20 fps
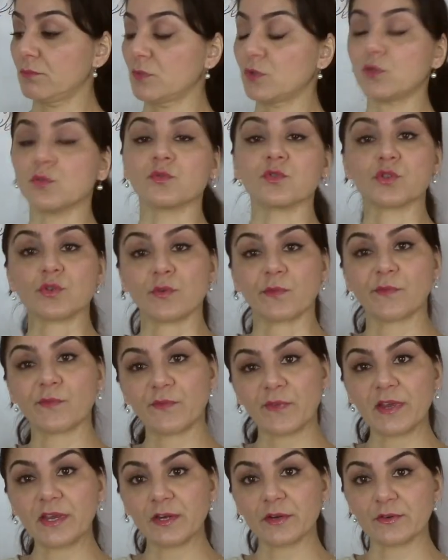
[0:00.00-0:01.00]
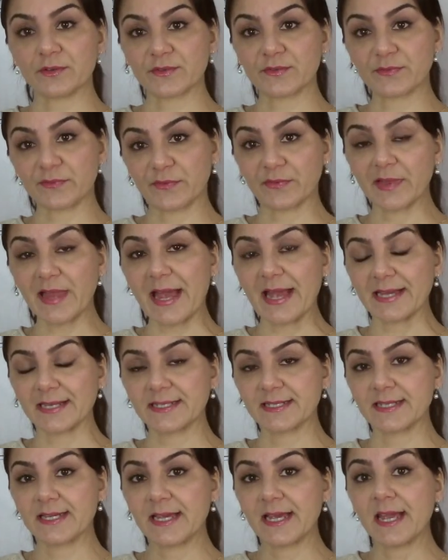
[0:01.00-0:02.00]
use your fingers
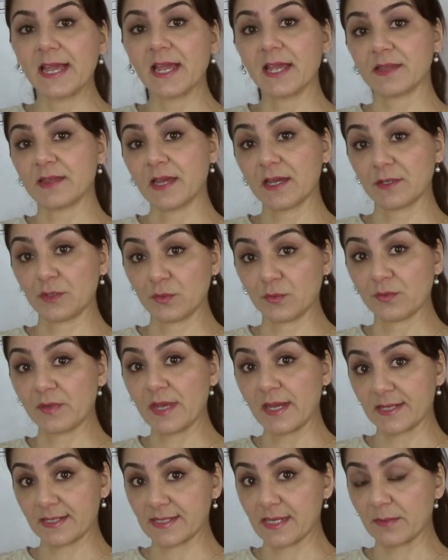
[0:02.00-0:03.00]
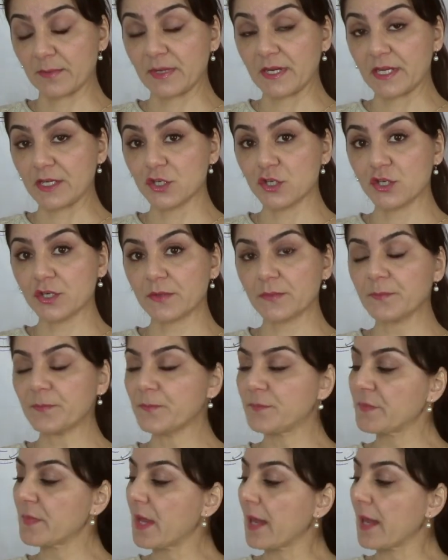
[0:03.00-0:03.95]
flat and then do the examination,